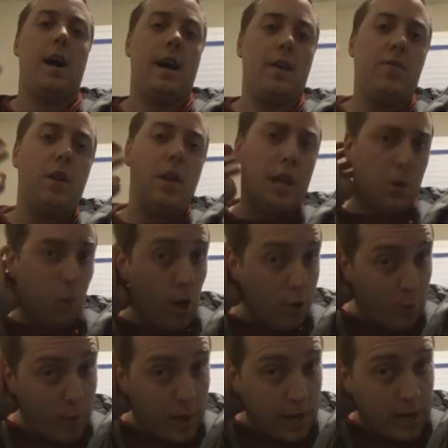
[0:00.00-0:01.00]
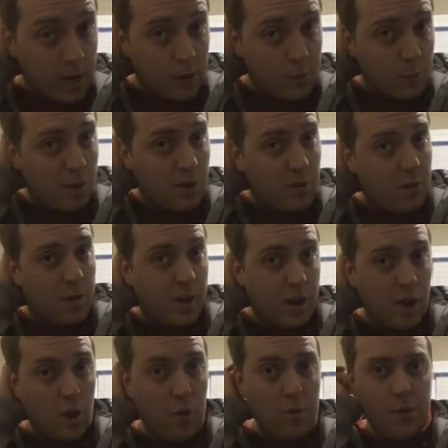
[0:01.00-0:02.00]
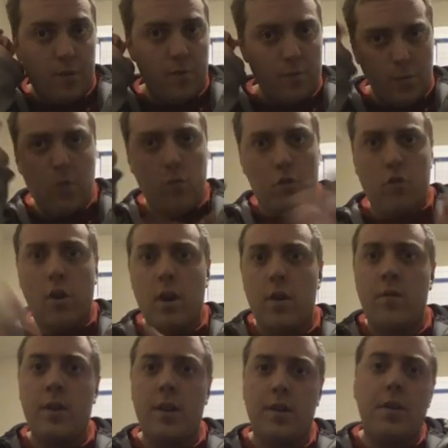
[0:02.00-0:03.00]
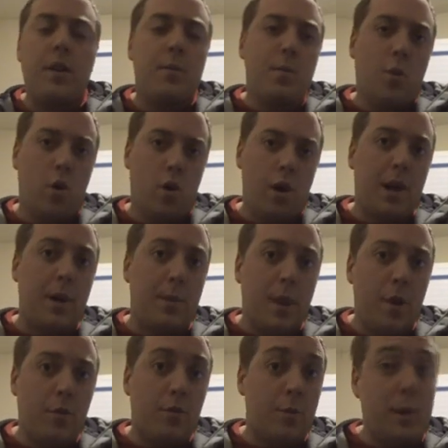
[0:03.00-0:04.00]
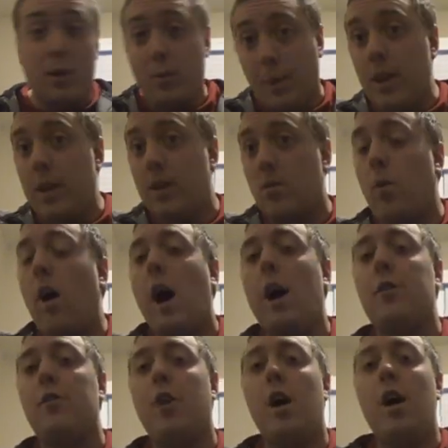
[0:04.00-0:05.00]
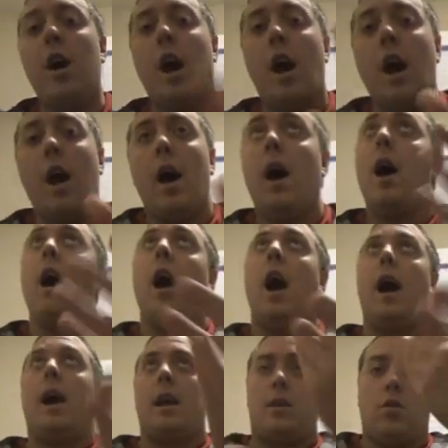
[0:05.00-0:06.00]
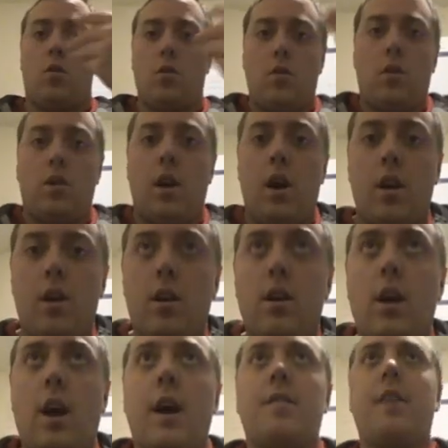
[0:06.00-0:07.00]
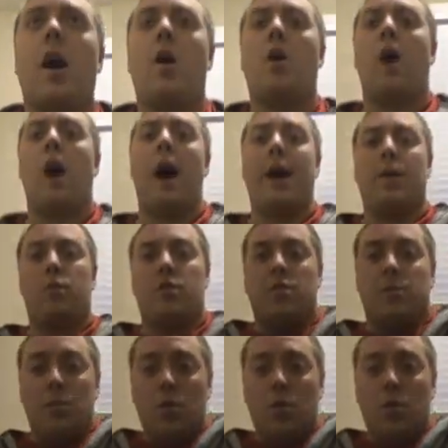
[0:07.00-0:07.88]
If you didn't watch my announcements video, which you should have, it's an important announcement, please watch. I told you guys how I was